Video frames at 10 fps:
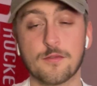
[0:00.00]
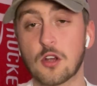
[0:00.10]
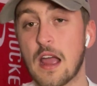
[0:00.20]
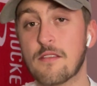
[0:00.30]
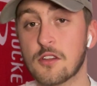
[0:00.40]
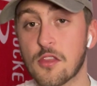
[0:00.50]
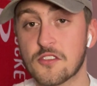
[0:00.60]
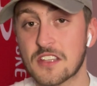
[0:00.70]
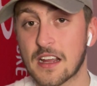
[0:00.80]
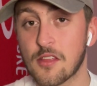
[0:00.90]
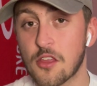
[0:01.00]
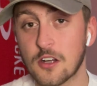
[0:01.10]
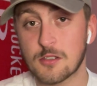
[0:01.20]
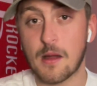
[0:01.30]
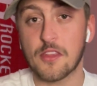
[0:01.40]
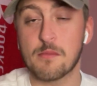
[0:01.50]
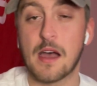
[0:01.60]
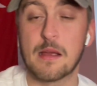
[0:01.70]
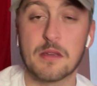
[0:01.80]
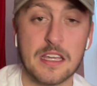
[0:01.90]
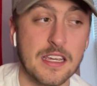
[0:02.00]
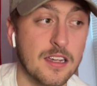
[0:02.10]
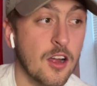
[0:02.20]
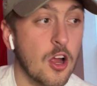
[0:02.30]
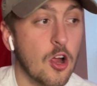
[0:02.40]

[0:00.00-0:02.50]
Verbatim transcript: If you're having second thoughts about the Miami Heat